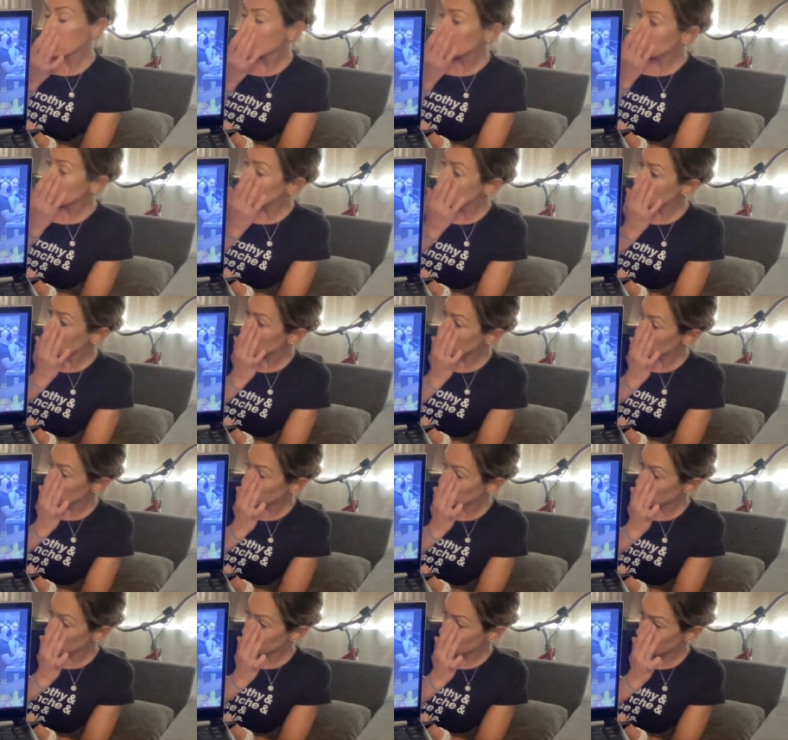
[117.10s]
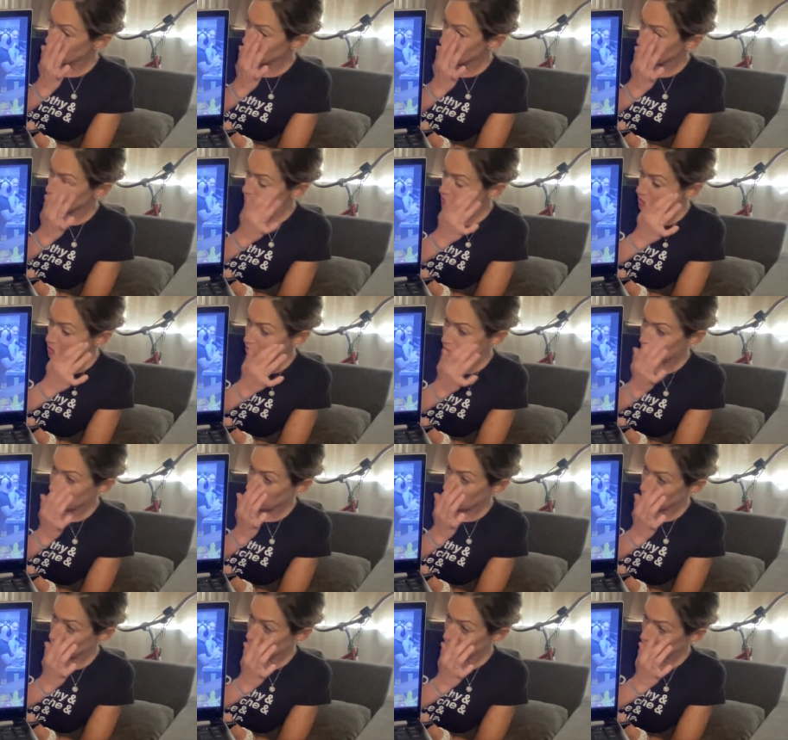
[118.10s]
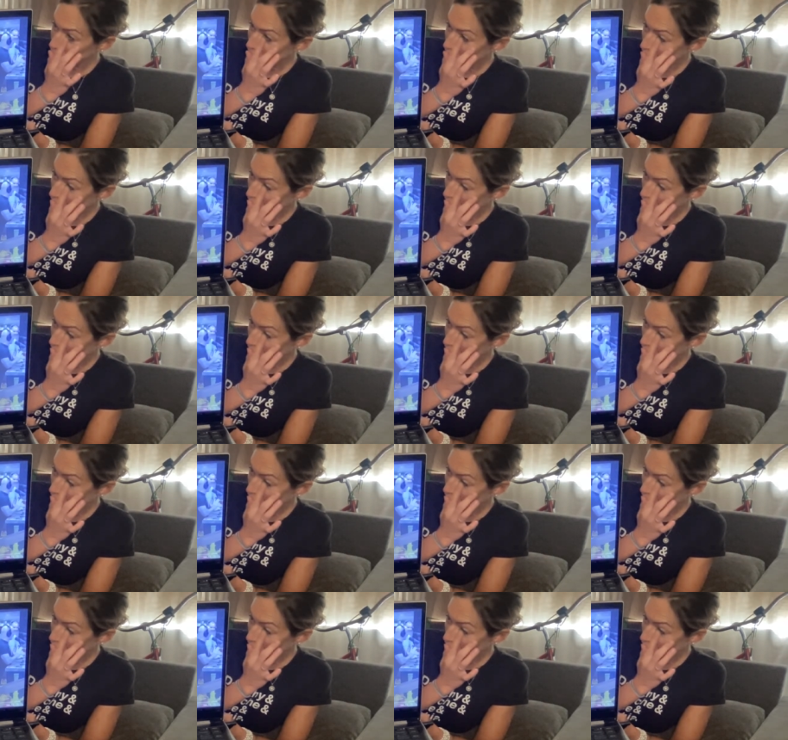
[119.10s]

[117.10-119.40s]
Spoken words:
That's not so much my favorite show anymore.